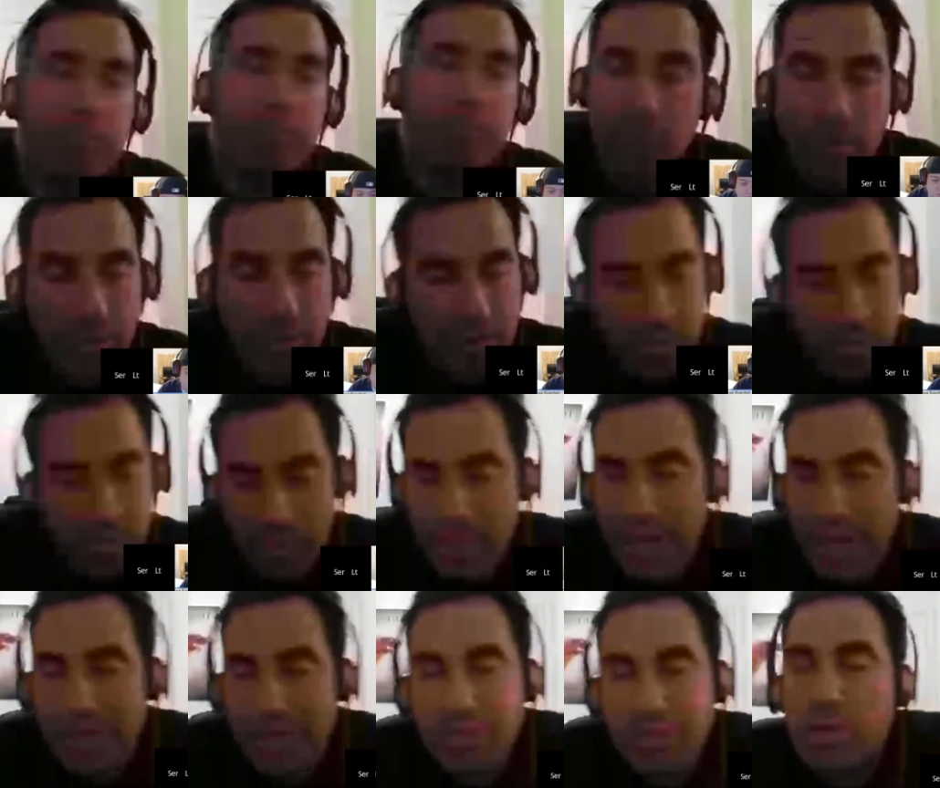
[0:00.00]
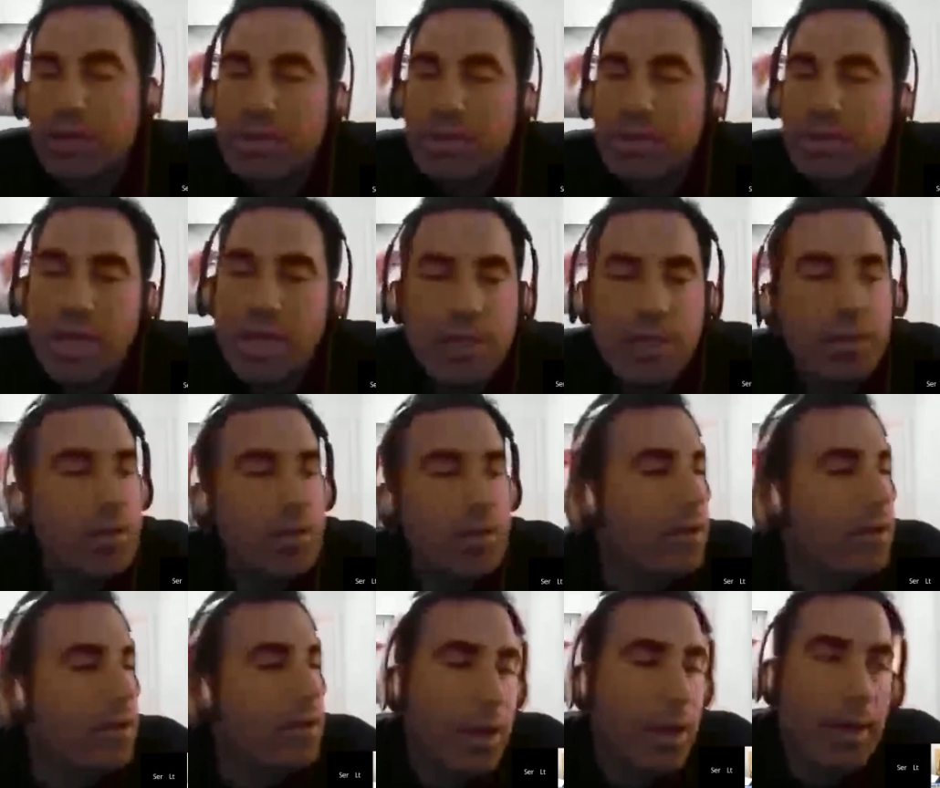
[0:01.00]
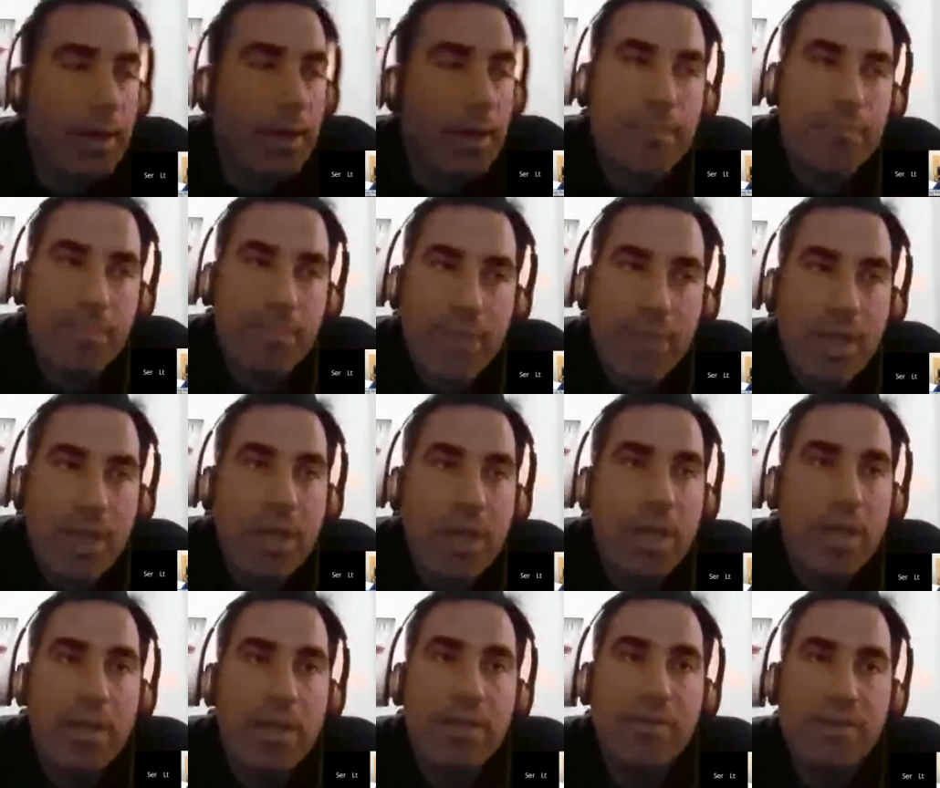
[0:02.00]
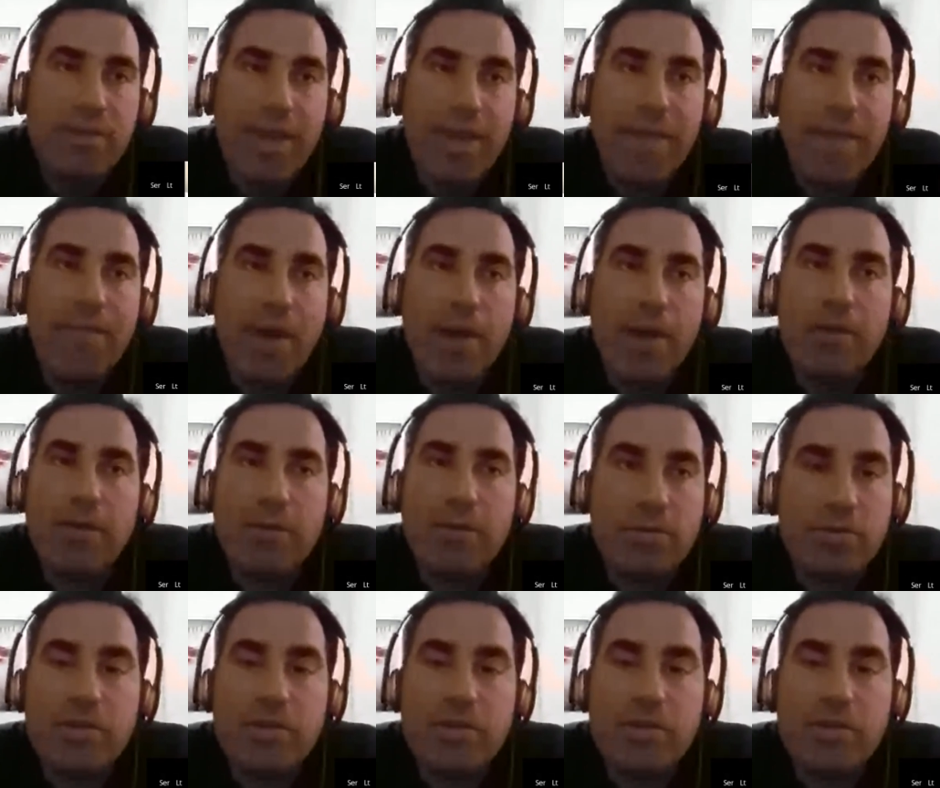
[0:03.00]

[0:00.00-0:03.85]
with the backdoor thing, the stepfather is the